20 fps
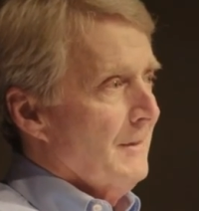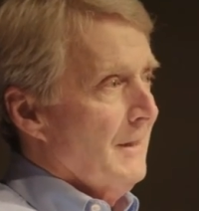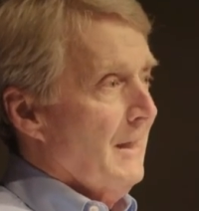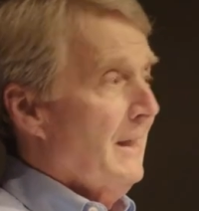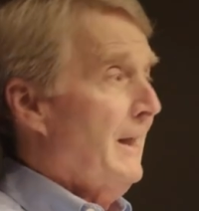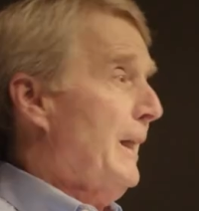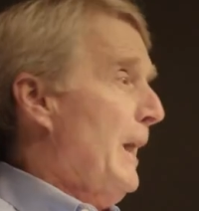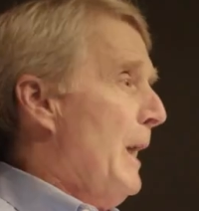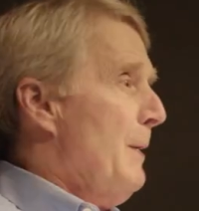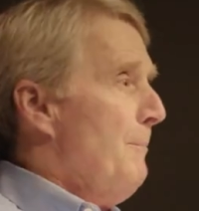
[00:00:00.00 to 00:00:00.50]

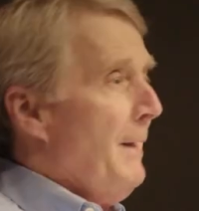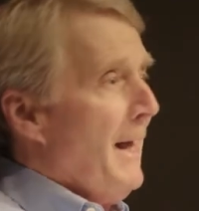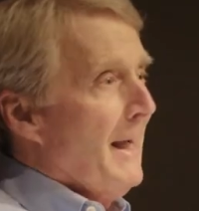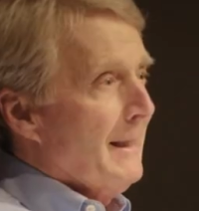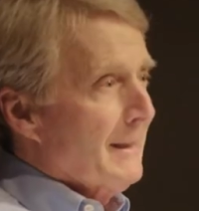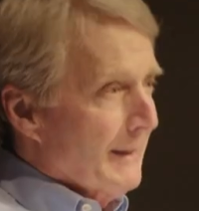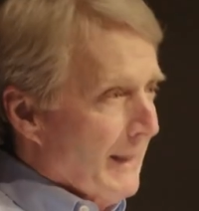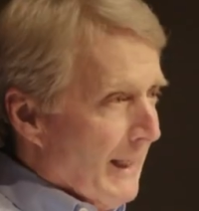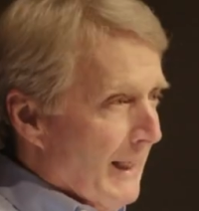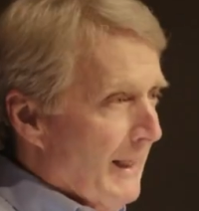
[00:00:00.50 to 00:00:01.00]
And he came
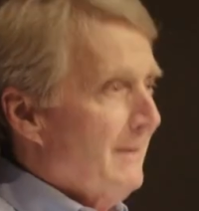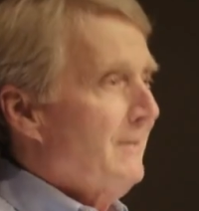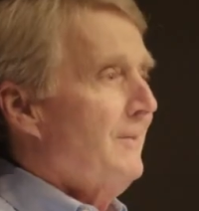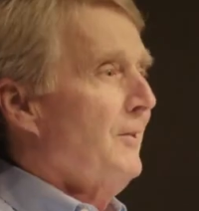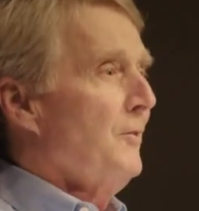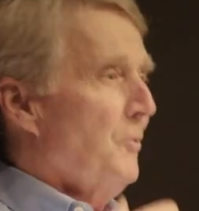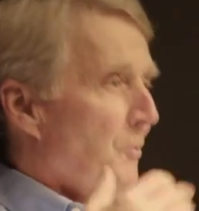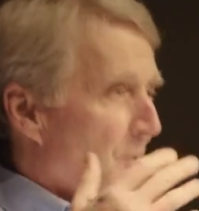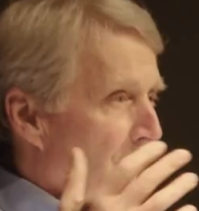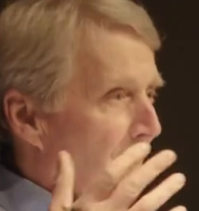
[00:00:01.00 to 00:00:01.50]
back again
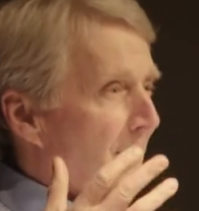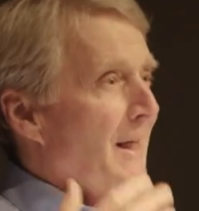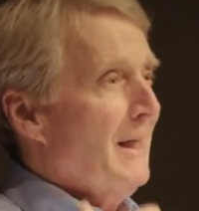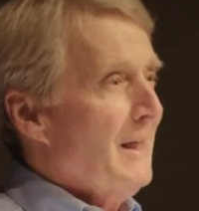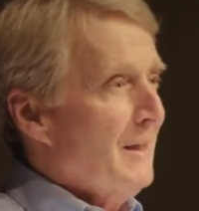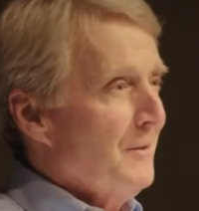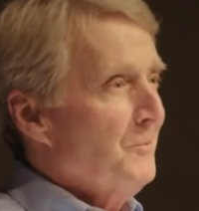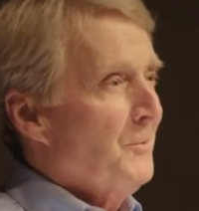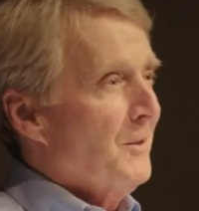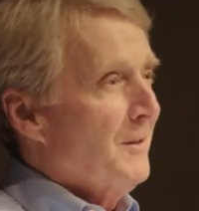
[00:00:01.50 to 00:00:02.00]
to do it
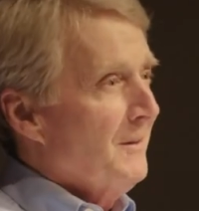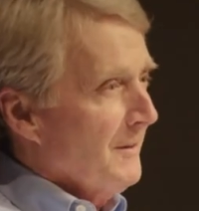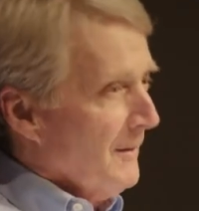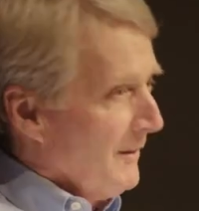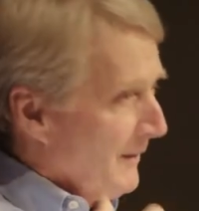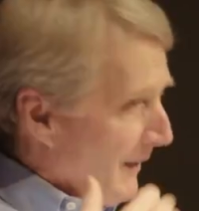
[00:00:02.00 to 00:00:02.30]
again when